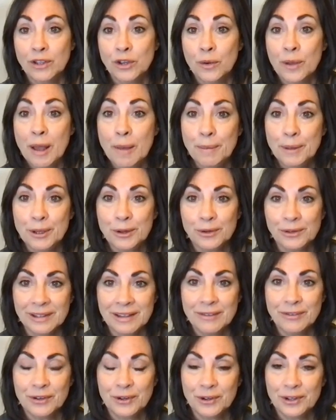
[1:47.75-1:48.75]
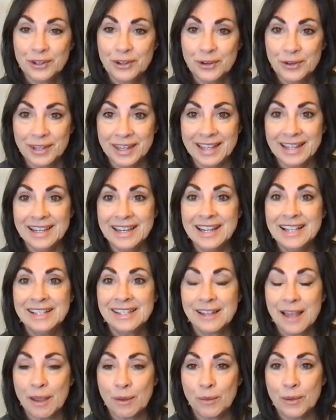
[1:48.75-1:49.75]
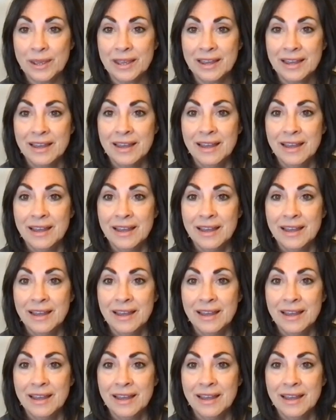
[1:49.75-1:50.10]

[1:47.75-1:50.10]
You're helping your liver and your kidneys, like we